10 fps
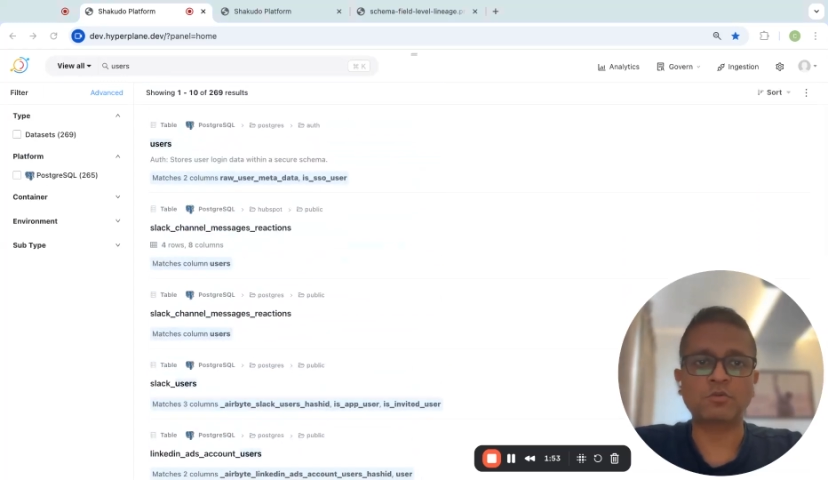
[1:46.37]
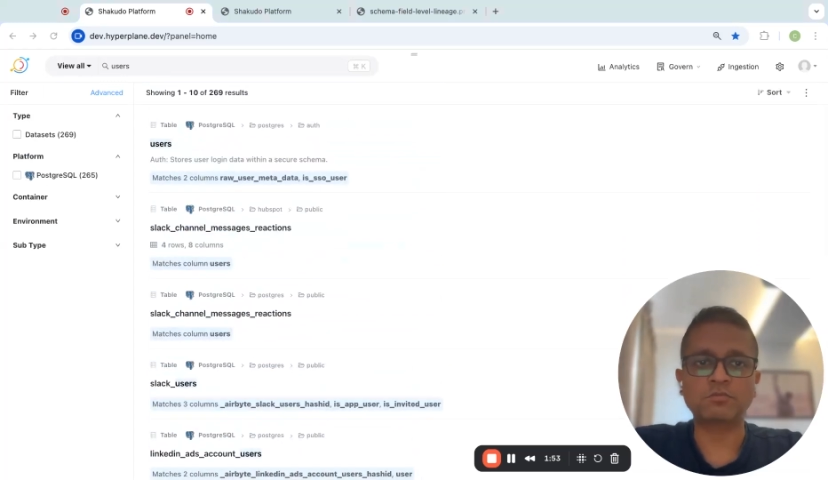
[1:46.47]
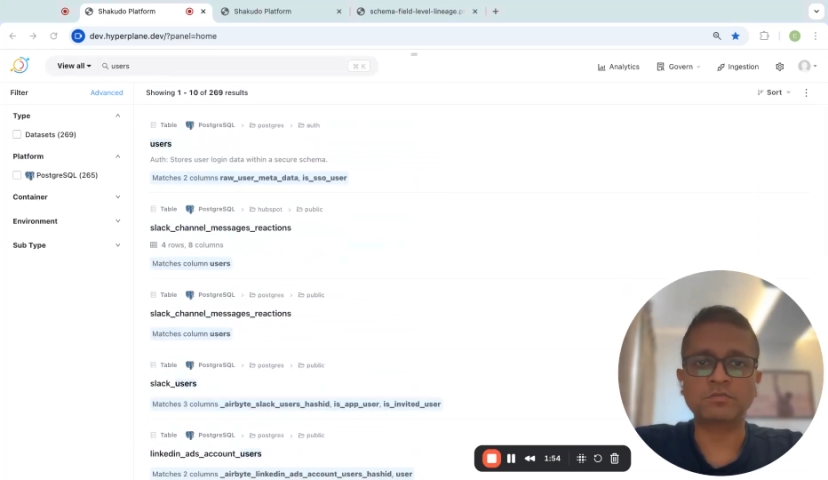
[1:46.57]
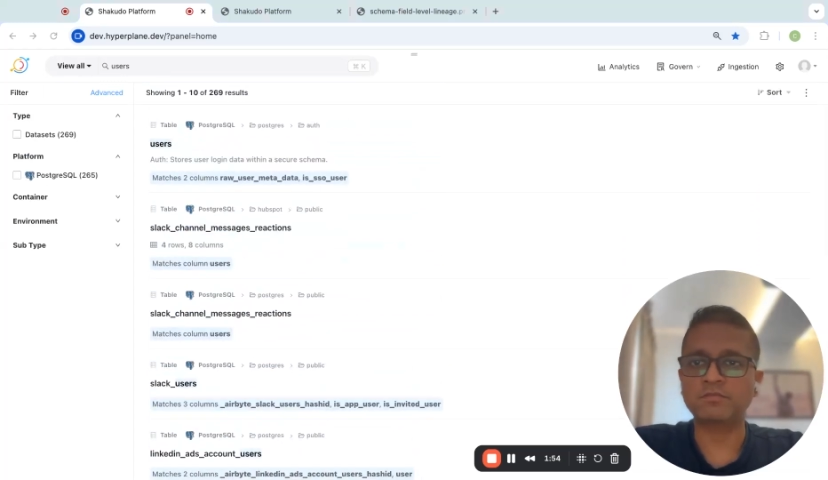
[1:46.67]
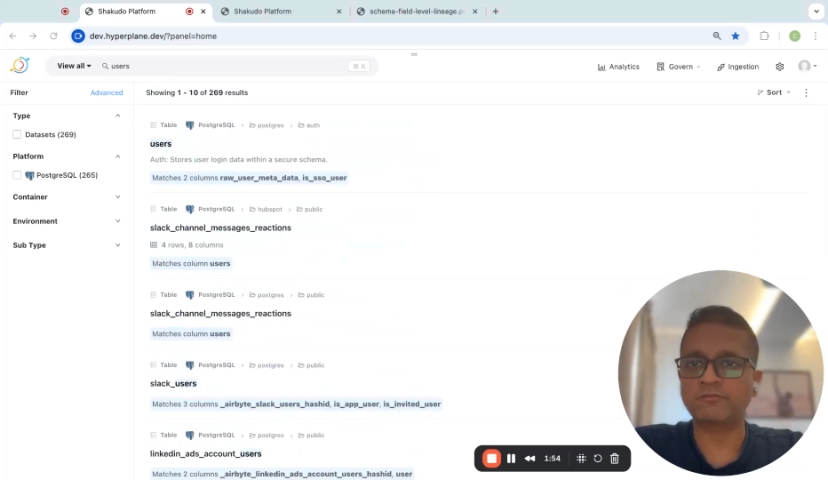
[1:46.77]

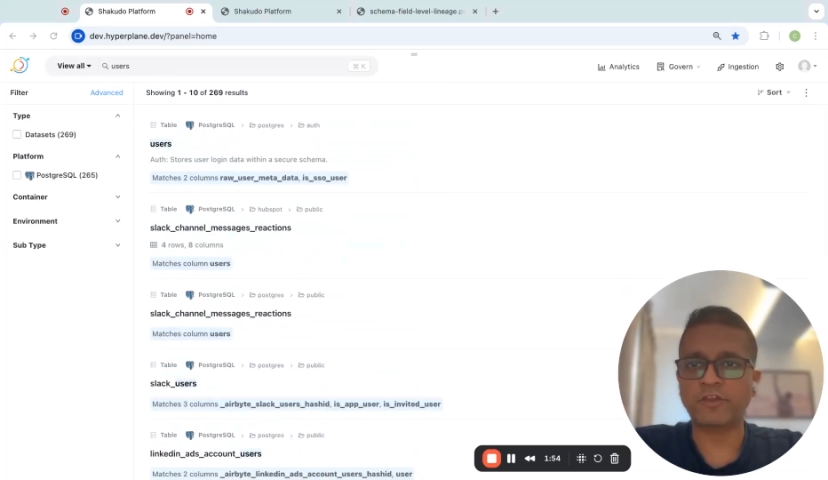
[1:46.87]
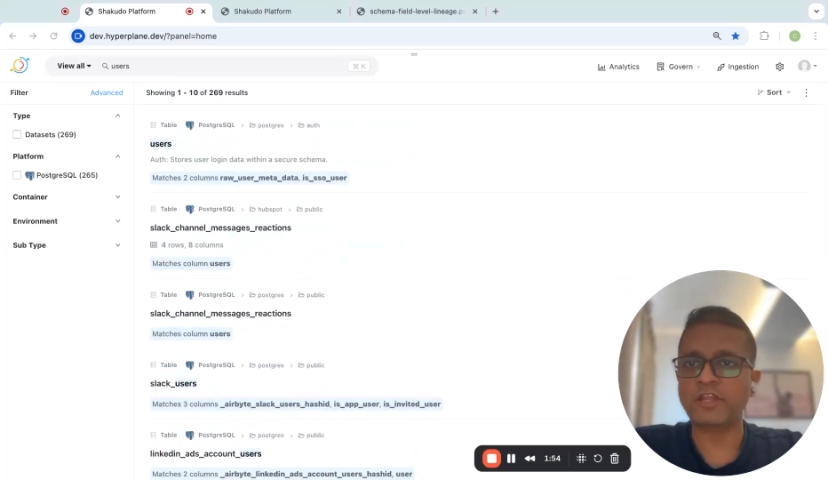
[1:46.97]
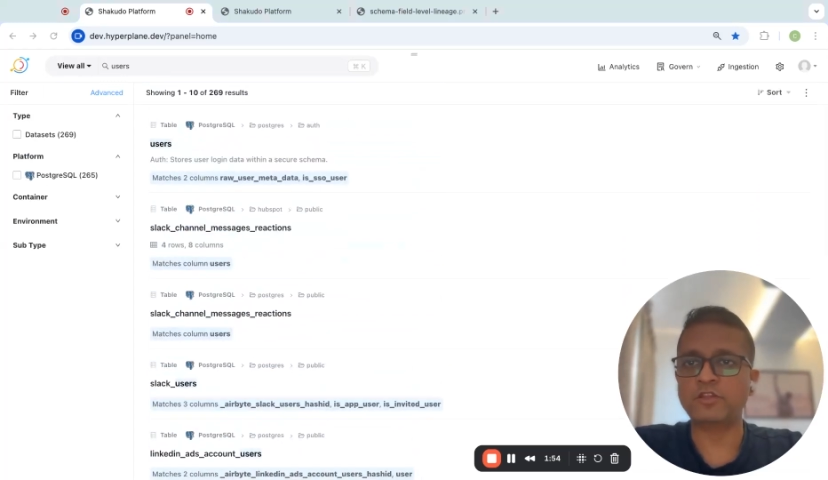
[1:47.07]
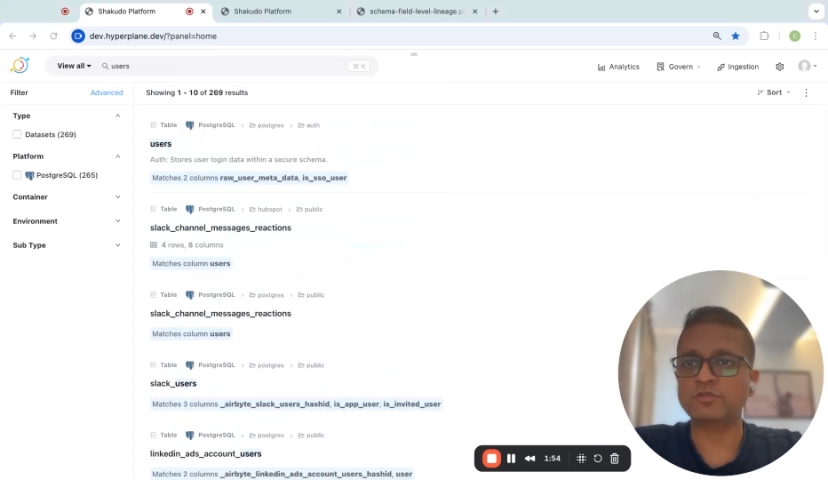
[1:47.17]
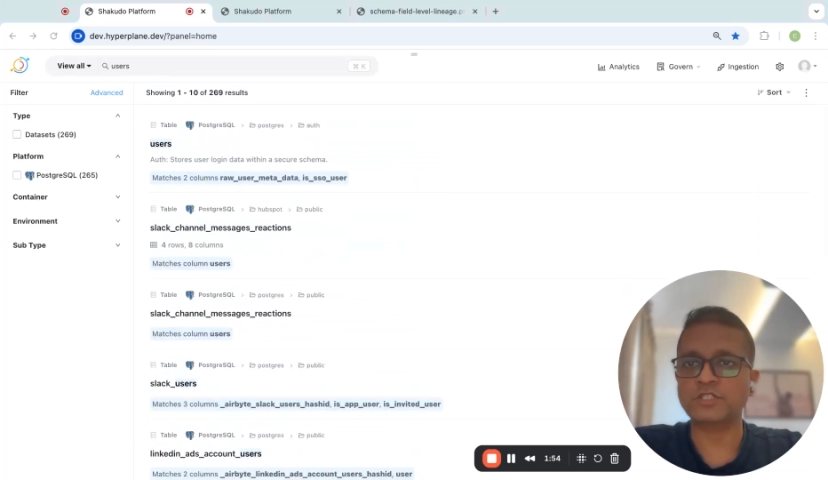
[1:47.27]
where
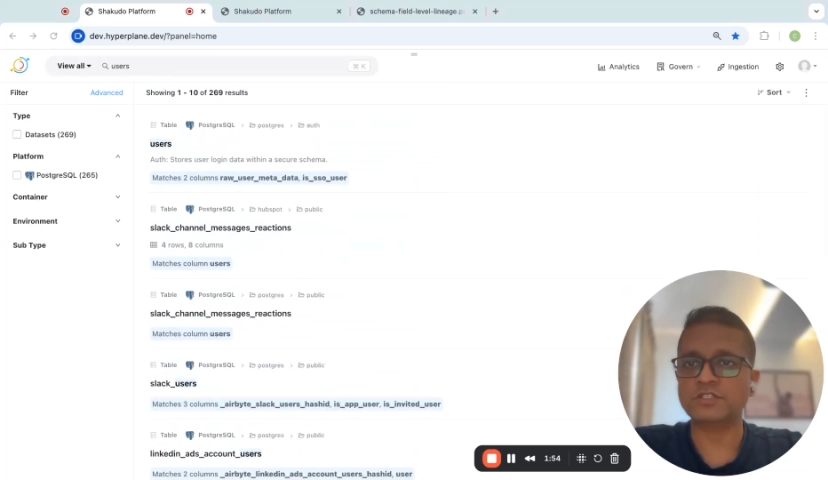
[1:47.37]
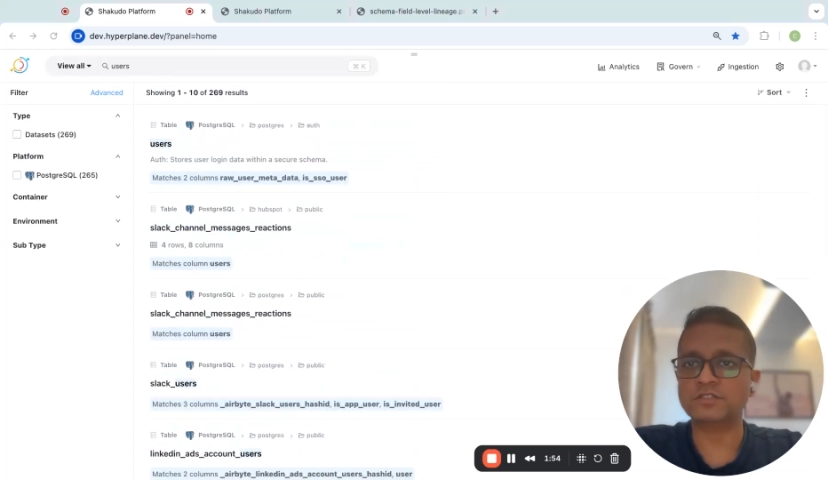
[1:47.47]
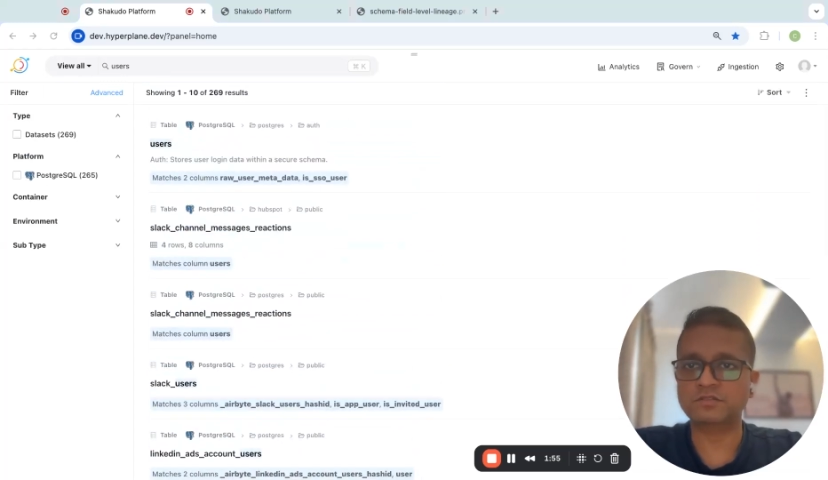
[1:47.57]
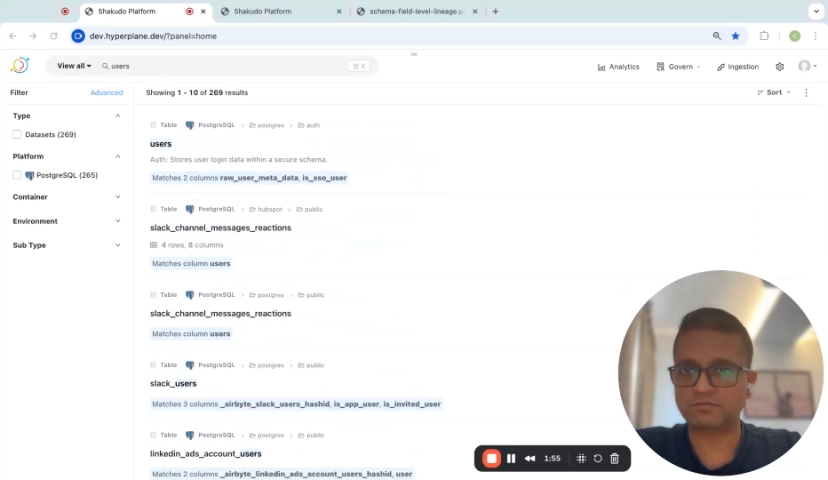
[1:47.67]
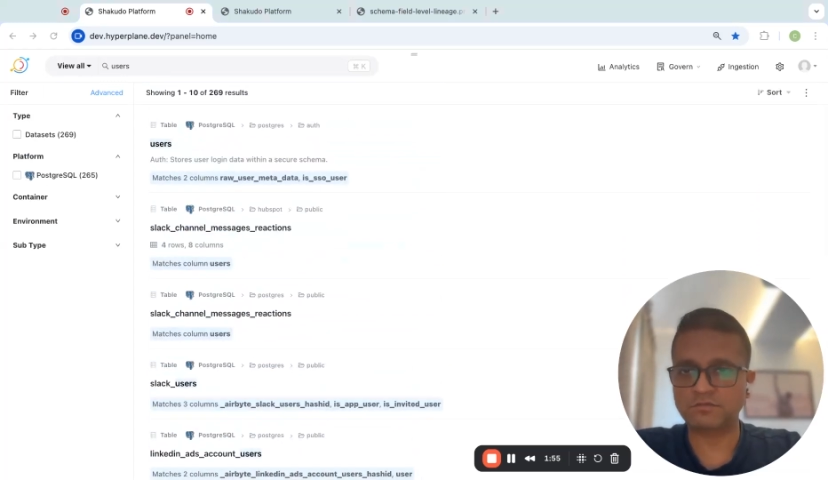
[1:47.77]

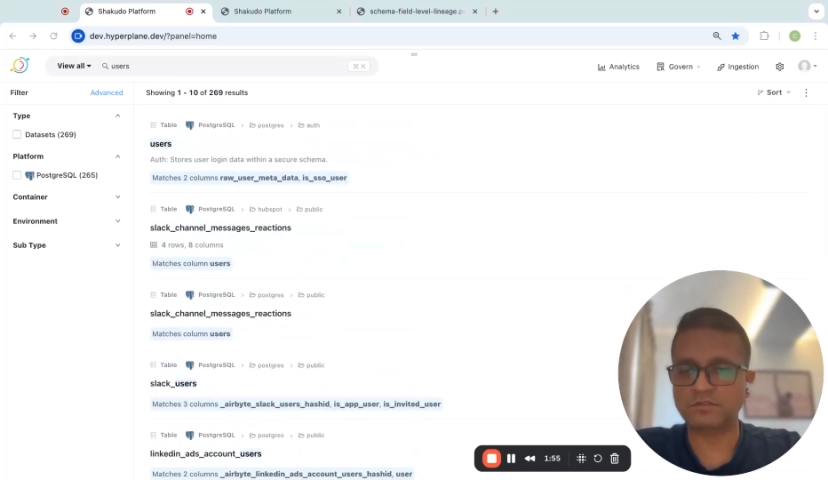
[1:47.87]
users